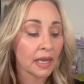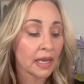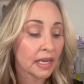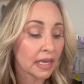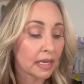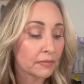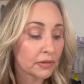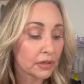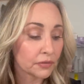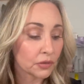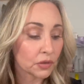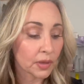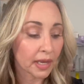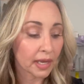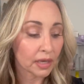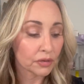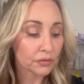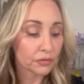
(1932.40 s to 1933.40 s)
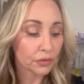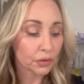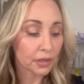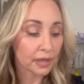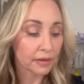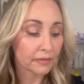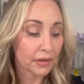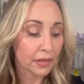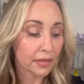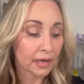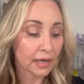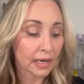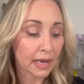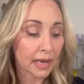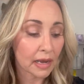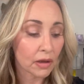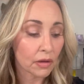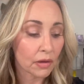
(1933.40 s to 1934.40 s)
even if you can't afford everything
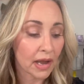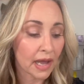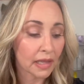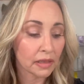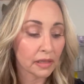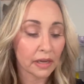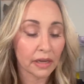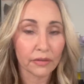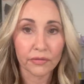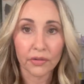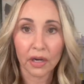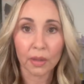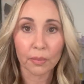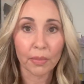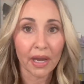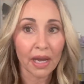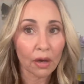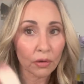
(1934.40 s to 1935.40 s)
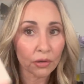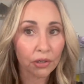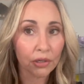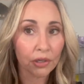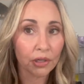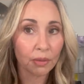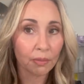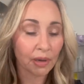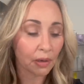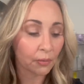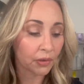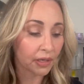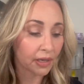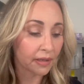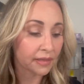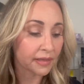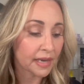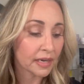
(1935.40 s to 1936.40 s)
now. I love our powder. You might wanna
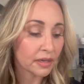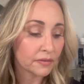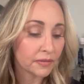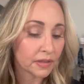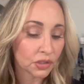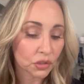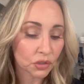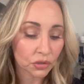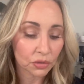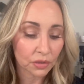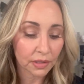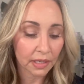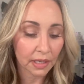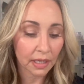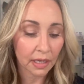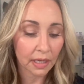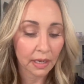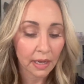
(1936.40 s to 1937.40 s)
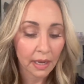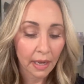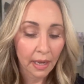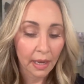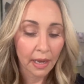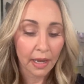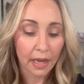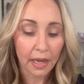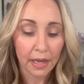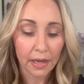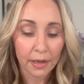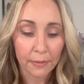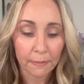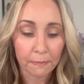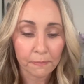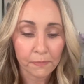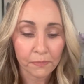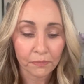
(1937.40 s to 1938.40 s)
get that eventually.
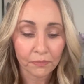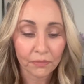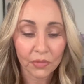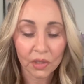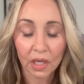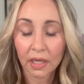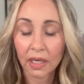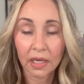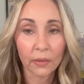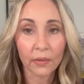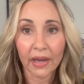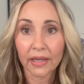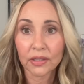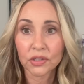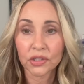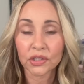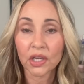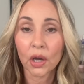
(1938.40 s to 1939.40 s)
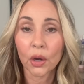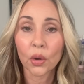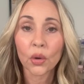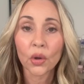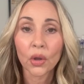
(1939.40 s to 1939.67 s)
Um, anyway, so